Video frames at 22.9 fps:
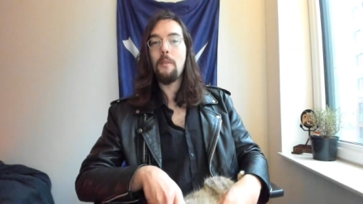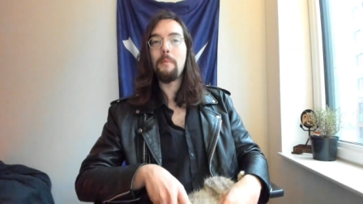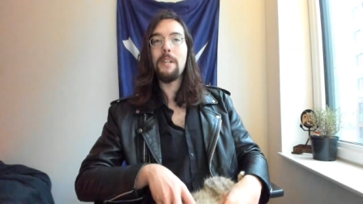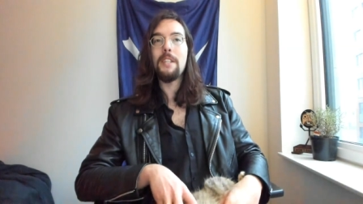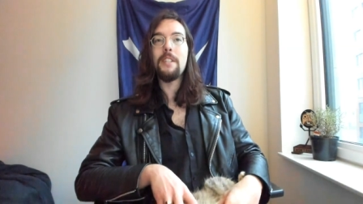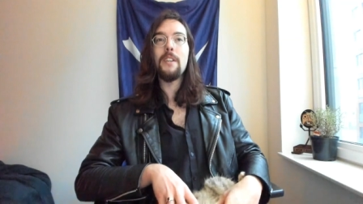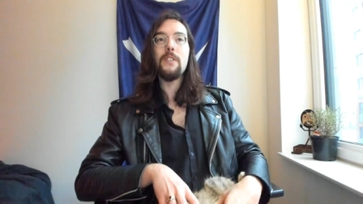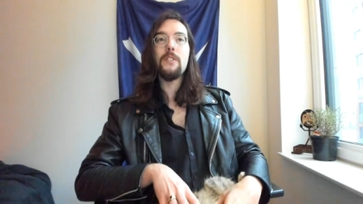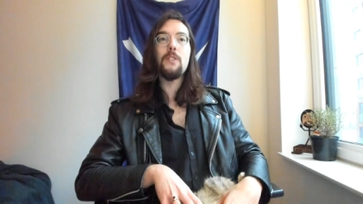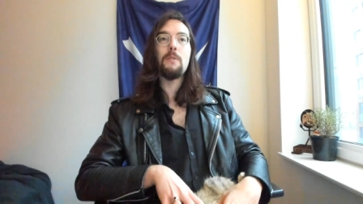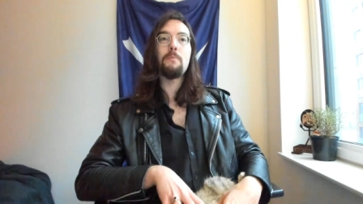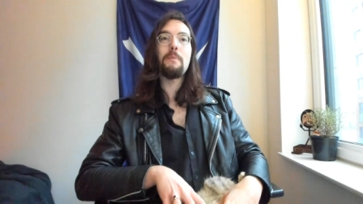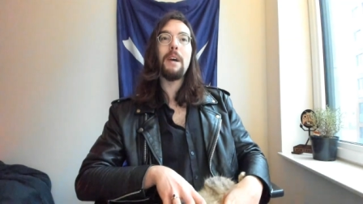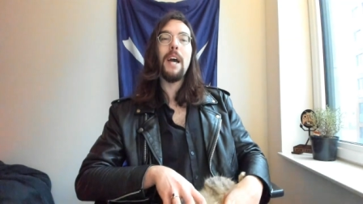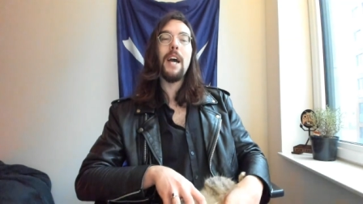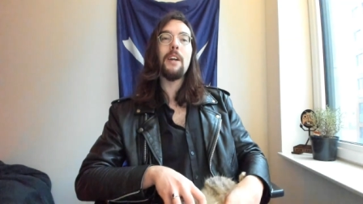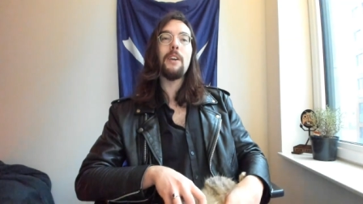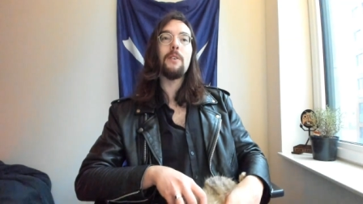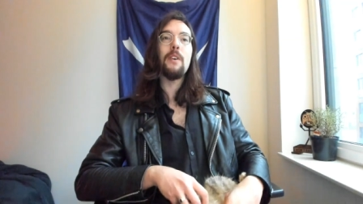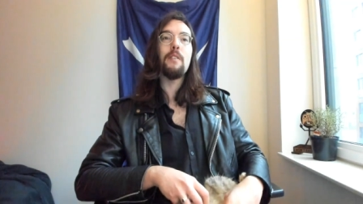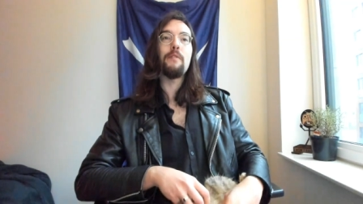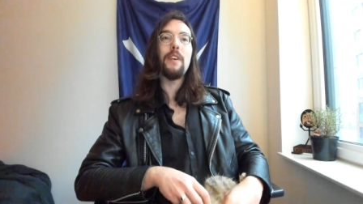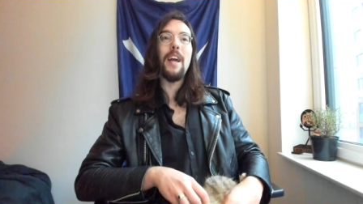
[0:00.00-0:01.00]
It doesn't
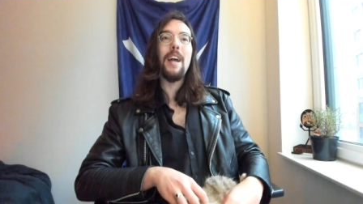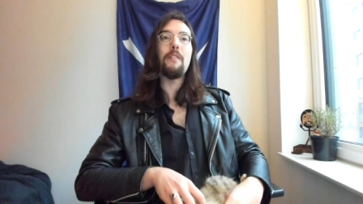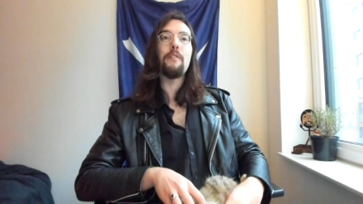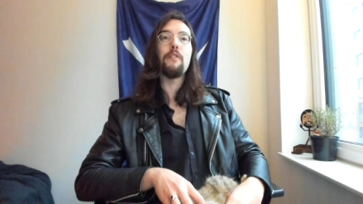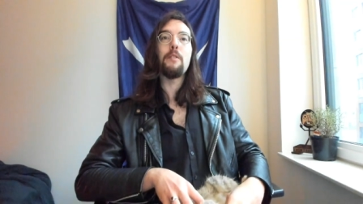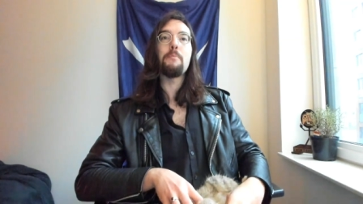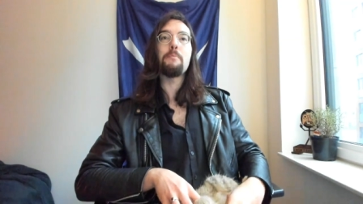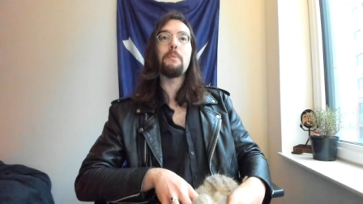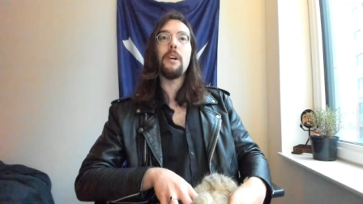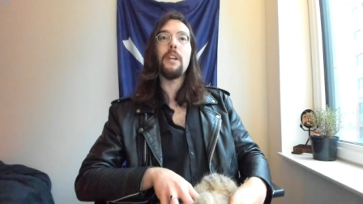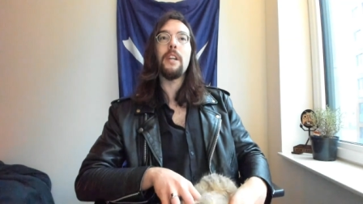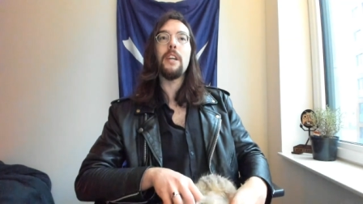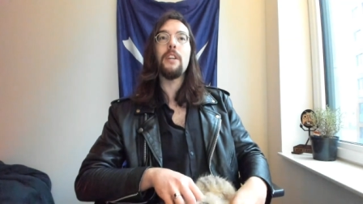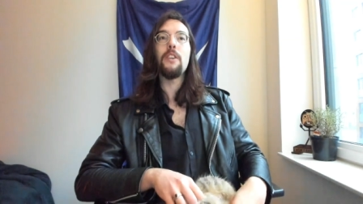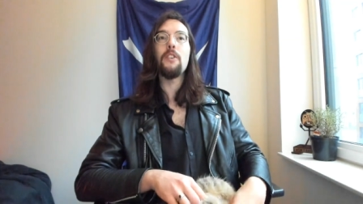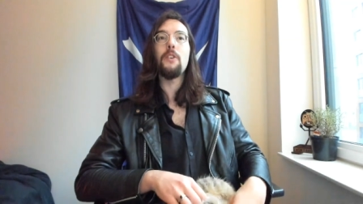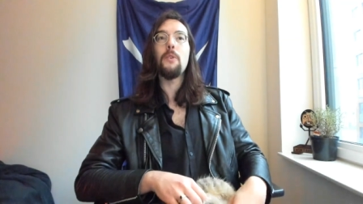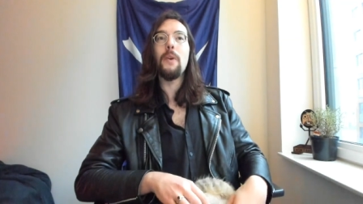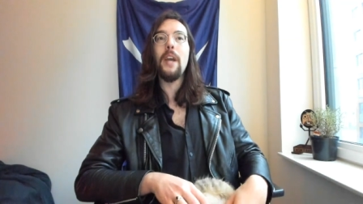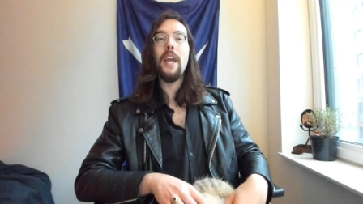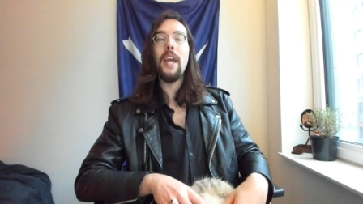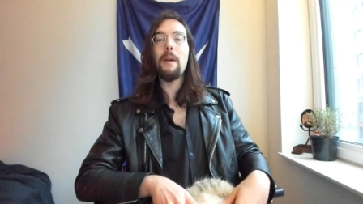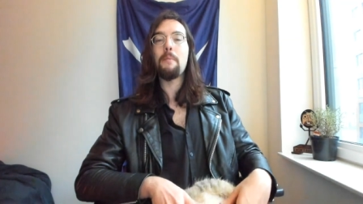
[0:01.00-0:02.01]
matter if everybody in
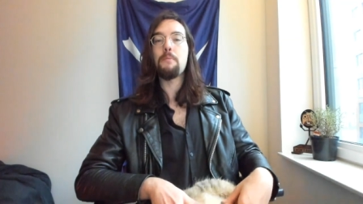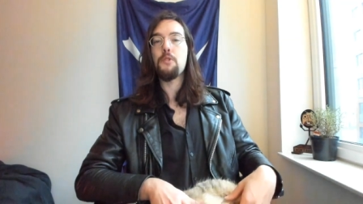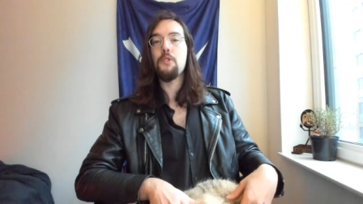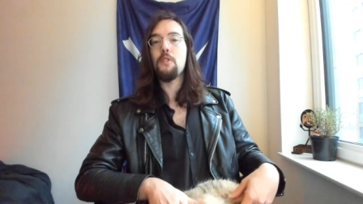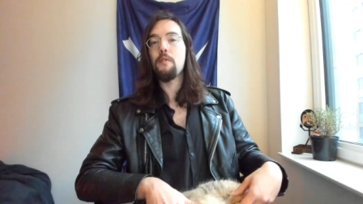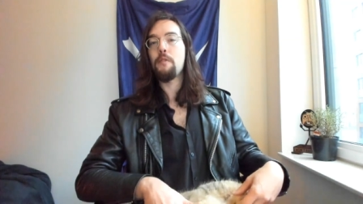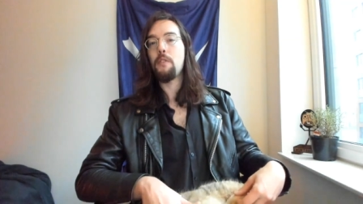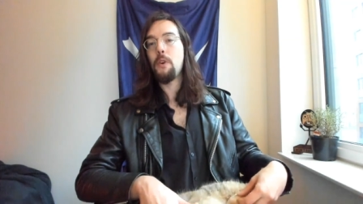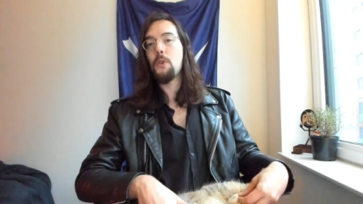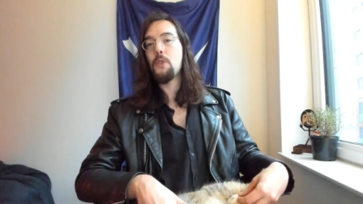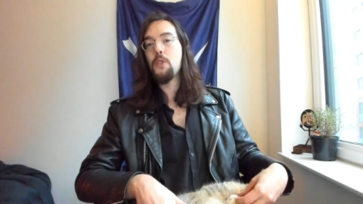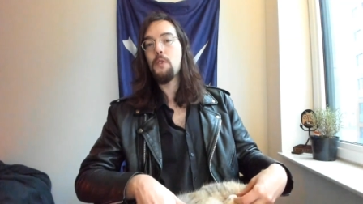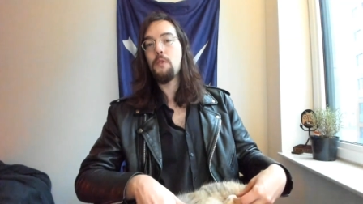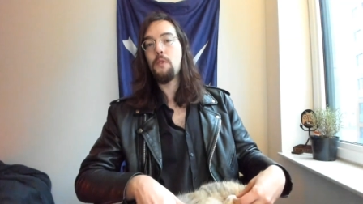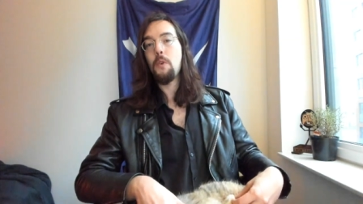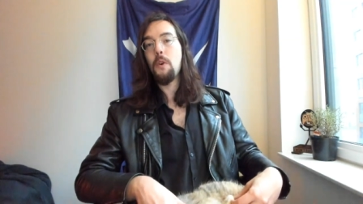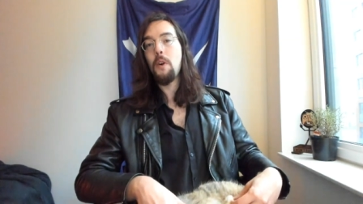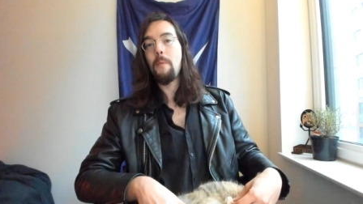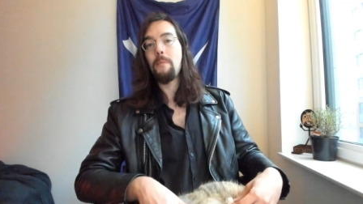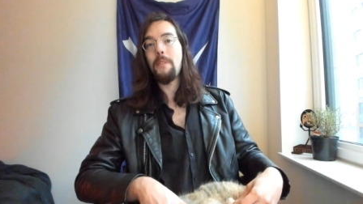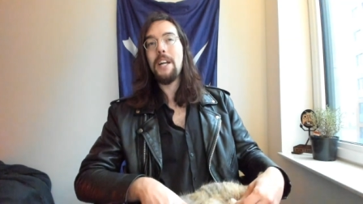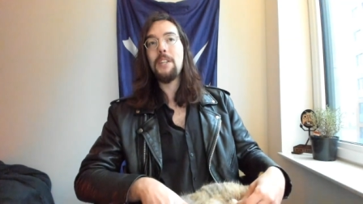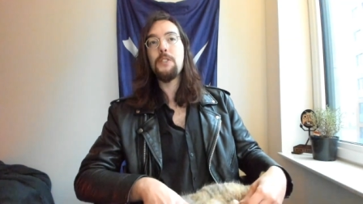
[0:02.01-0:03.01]
New Hampshire votes for
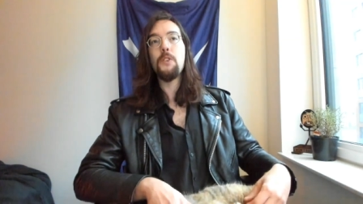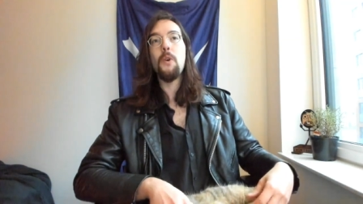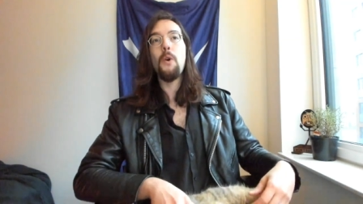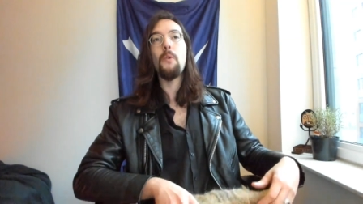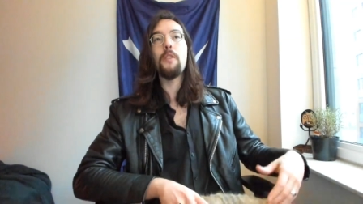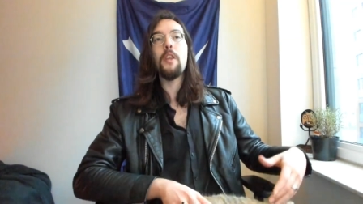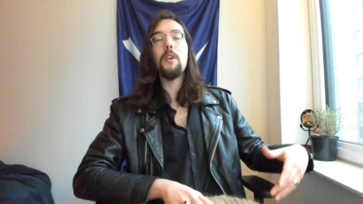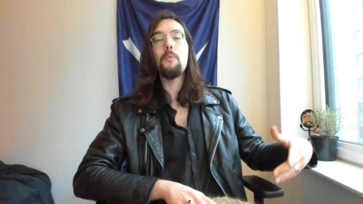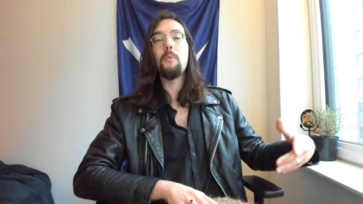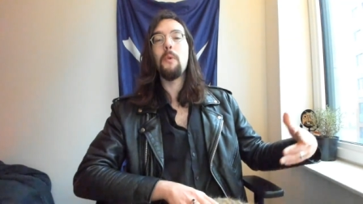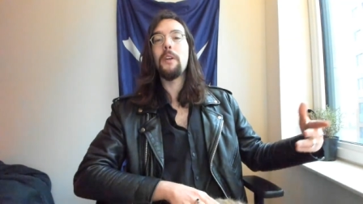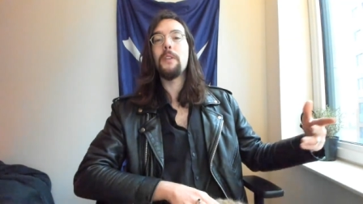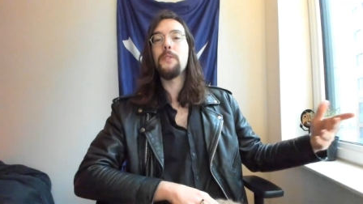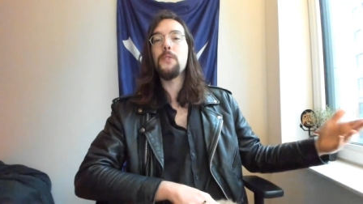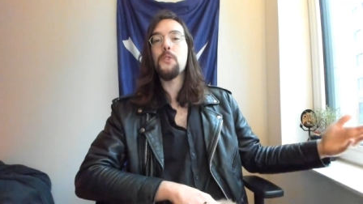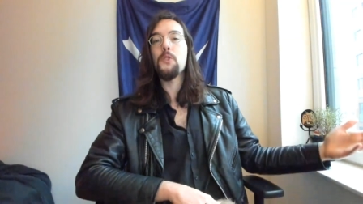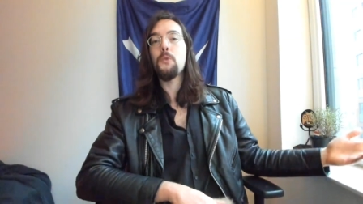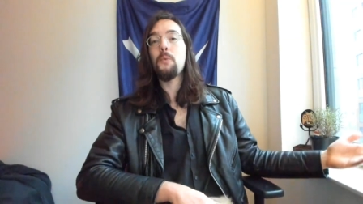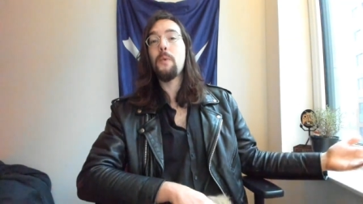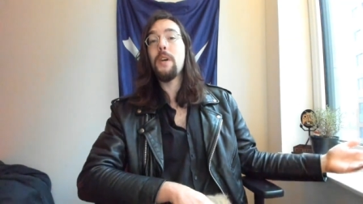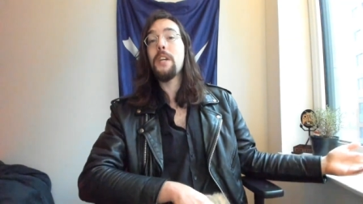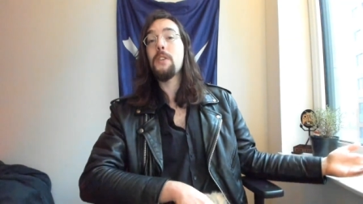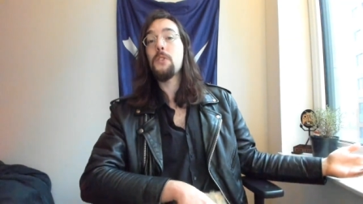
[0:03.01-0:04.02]
him. That's only one
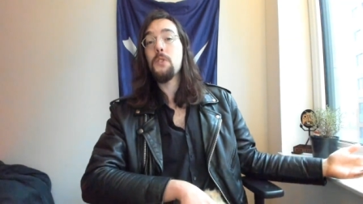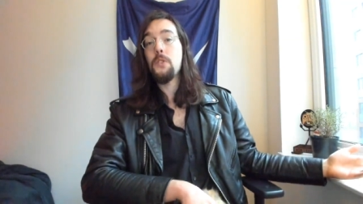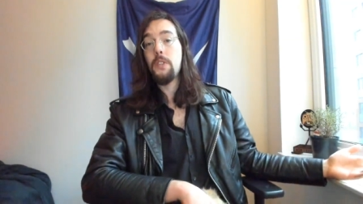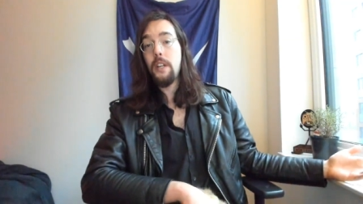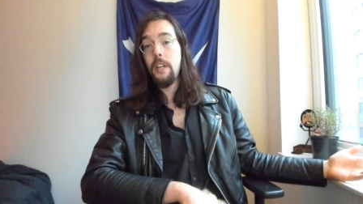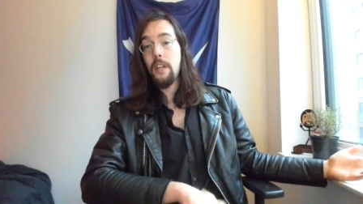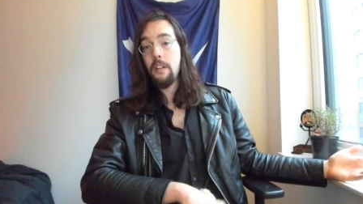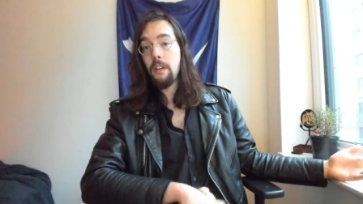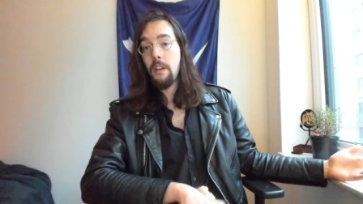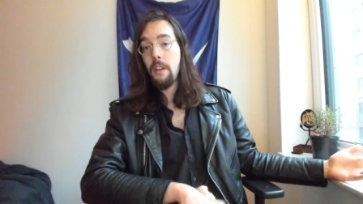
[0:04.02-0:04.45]
swing state.